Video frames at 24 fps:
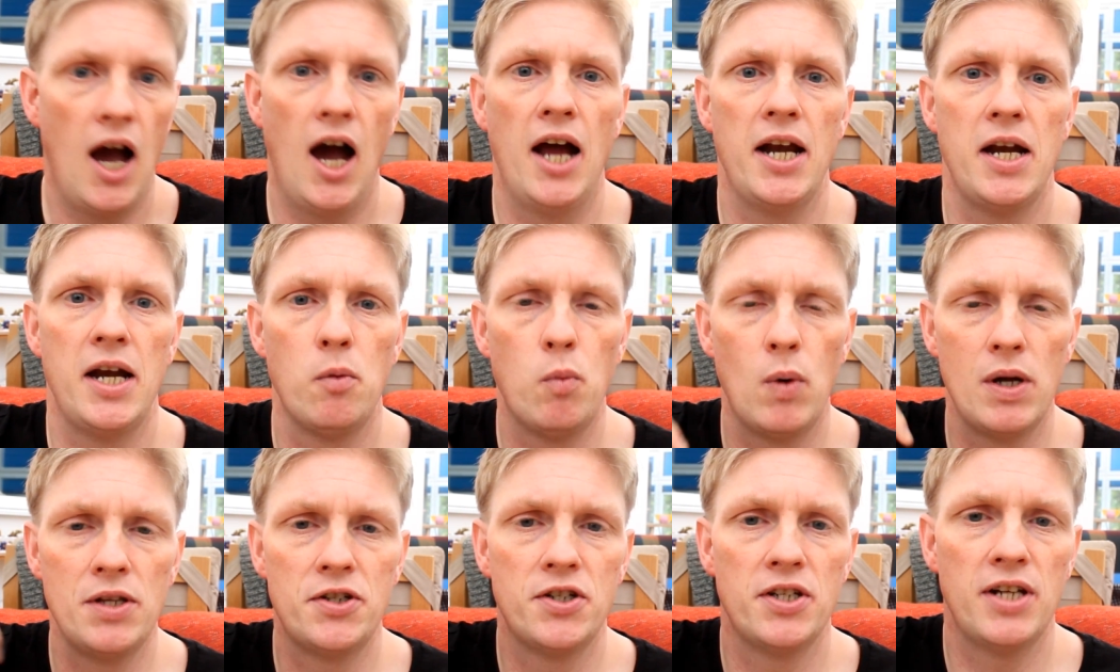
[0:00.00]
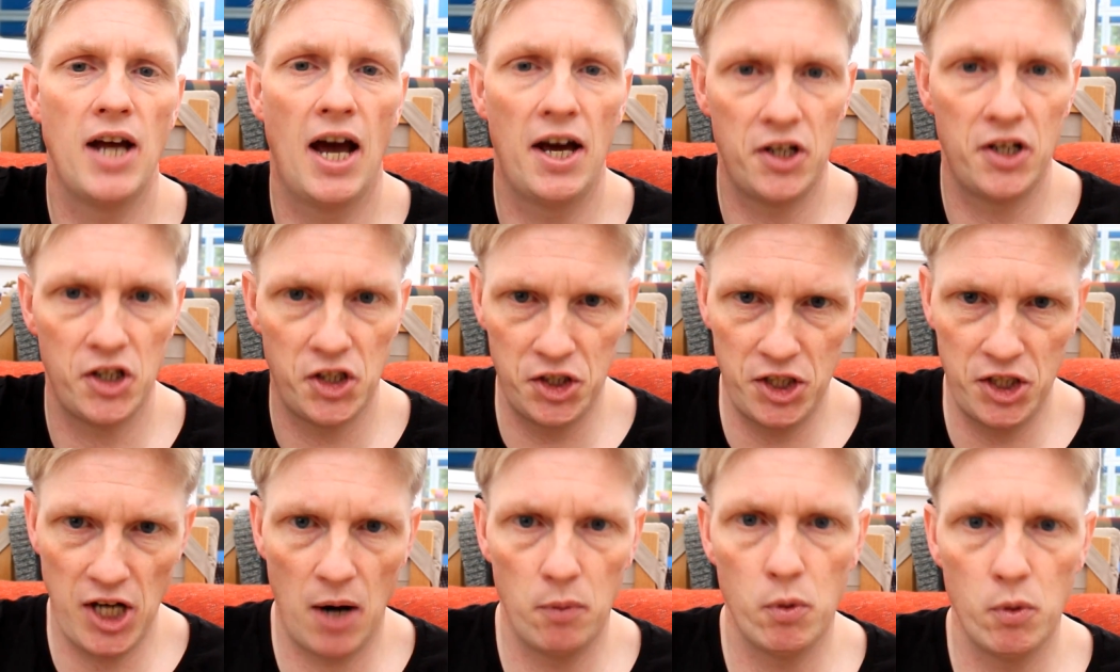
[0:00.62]
And I went and had a
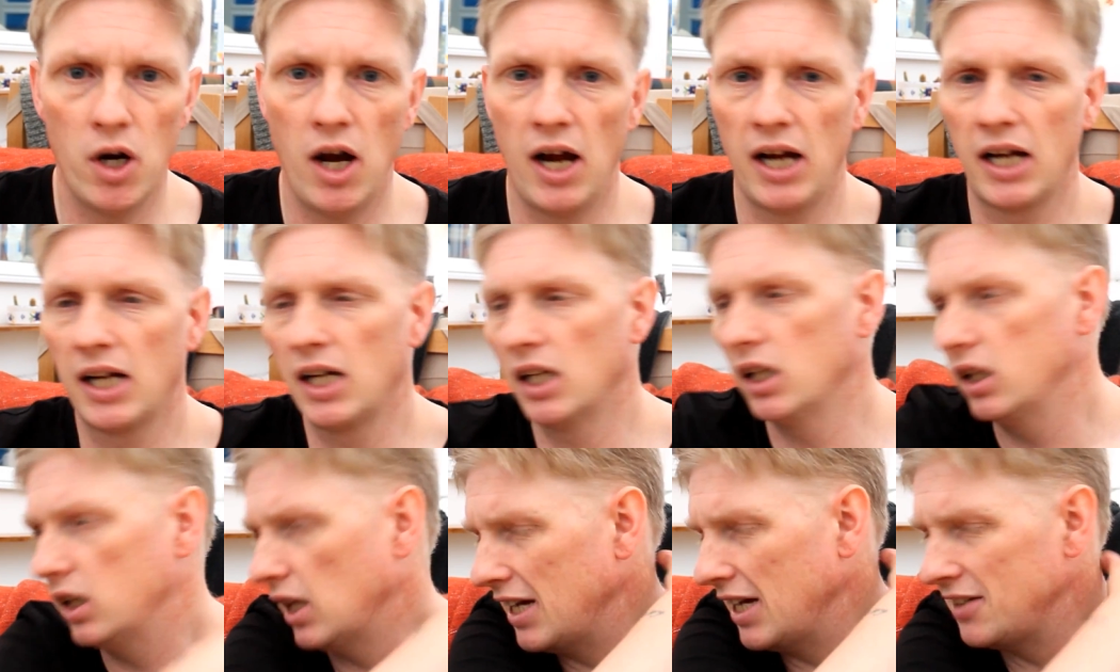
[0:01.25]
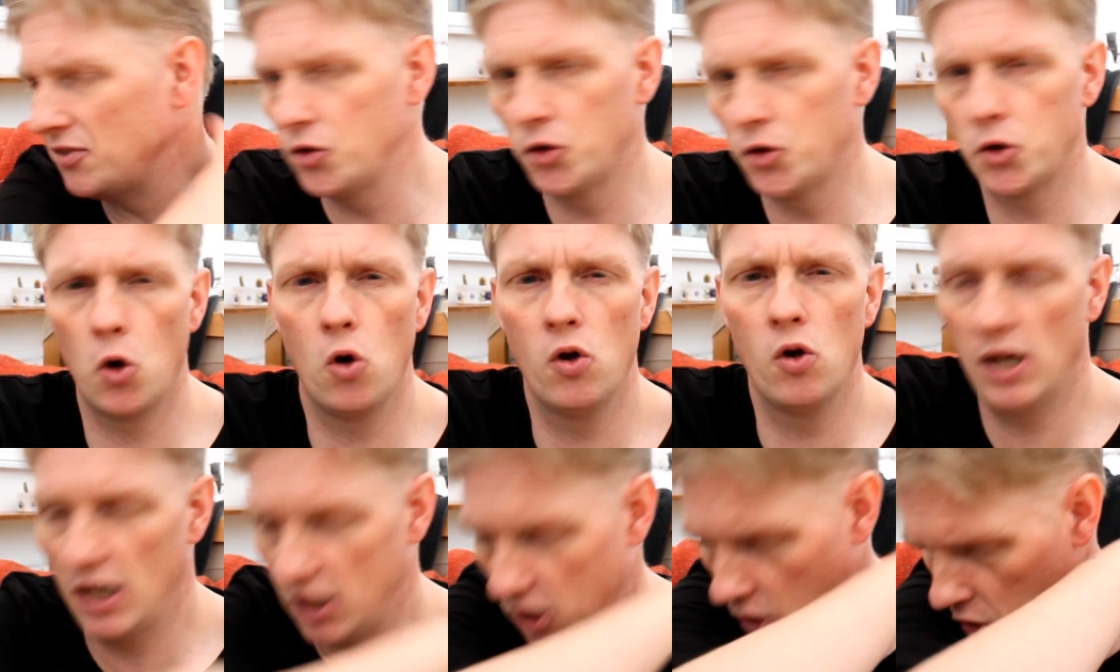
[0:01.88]
shower. I cleansed
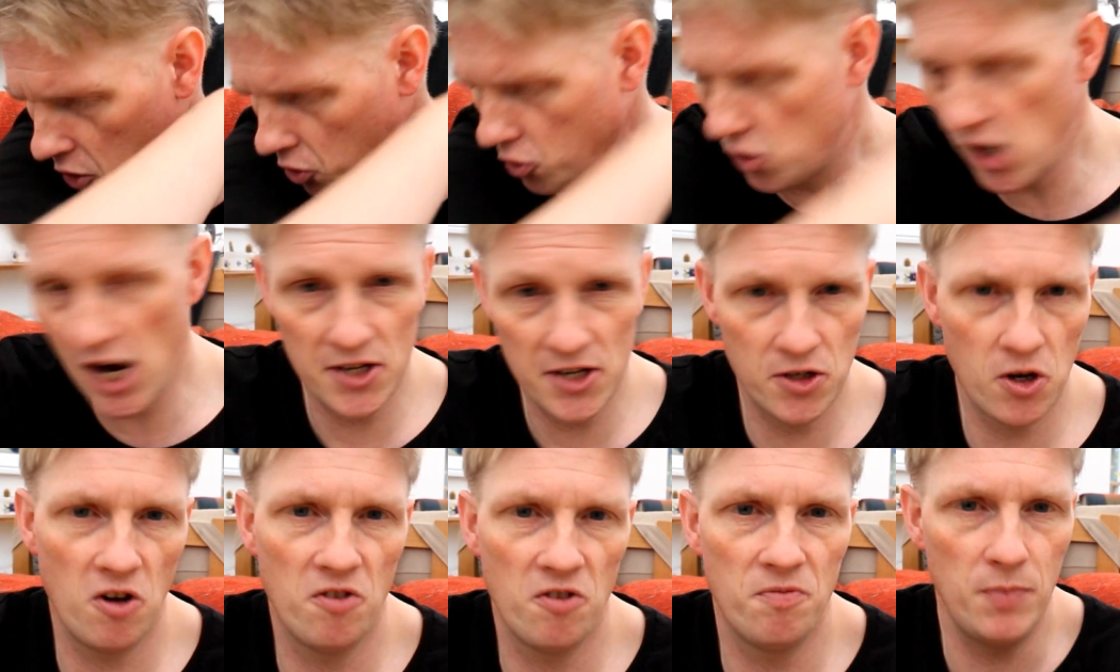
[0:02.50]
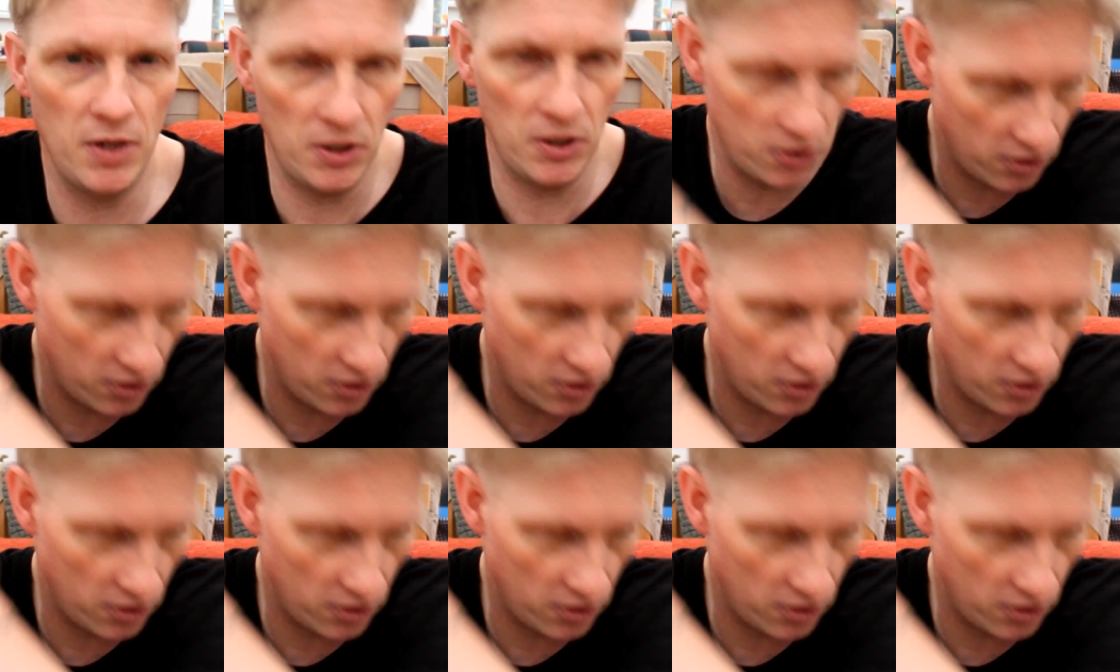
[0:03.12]
all that stress off me.